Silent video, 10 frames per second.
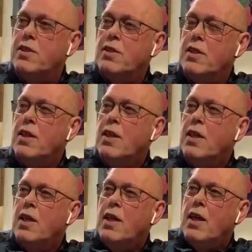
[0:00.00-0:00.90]
is
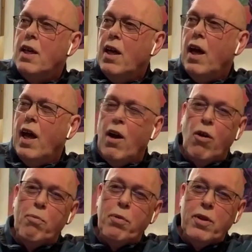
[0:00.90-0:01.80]
a
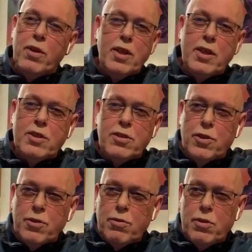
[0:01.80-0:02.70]
hobby. It's
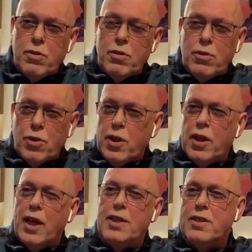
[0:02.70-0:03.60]
not
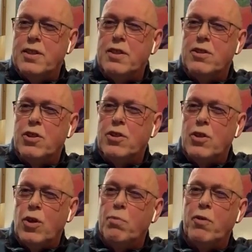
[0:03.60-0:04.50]
nothing else. It's
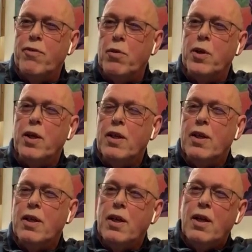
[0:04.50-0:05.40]
just a hobby for me.
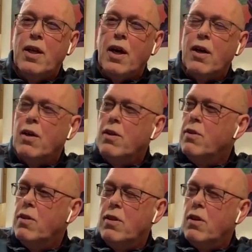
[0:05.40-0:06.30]
I
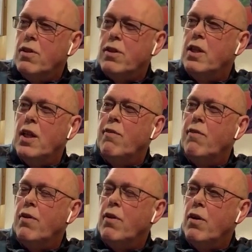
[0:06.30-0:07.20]
can't can't live